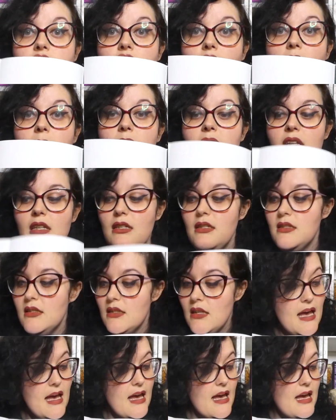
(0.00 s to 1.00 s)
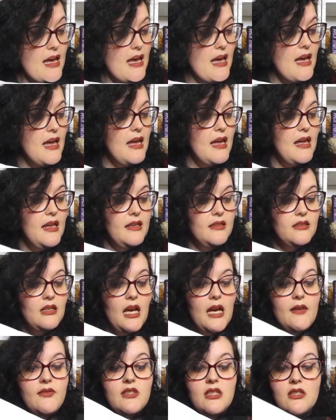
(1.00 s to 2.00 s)
to grab these. And
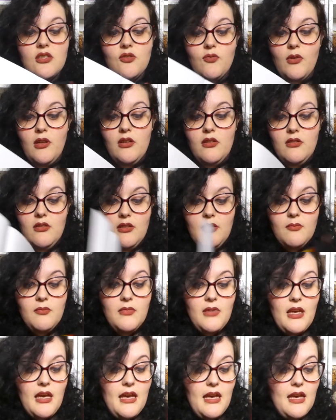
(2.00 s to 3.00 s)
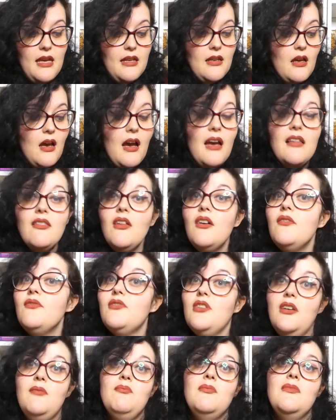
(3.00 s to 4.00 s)
I've since read them and I love
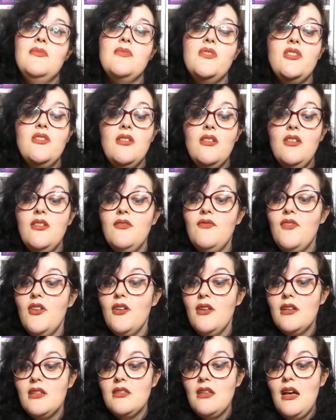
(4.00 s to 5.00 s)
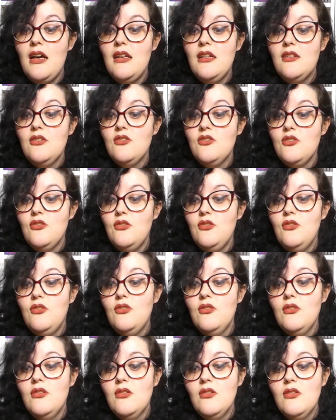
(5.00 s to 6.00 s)
them. So very excited
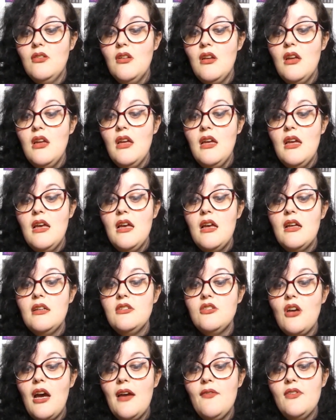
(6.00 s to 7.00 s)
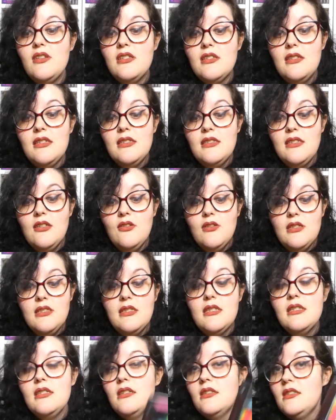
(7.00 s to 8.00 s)
to dive into this series.
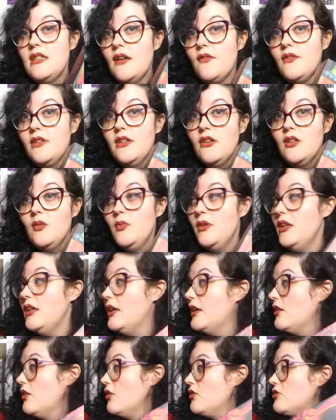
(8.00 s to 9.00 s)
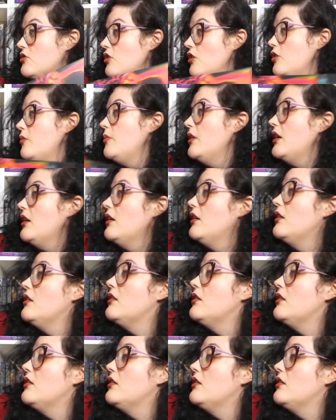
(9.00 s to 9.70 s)
This is definitely going to be an October